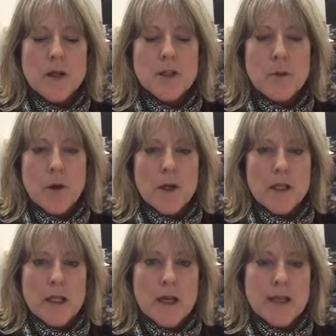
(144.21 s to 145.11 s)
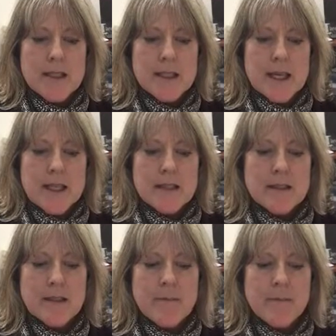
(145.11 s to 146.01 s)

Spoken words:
to work in the United States.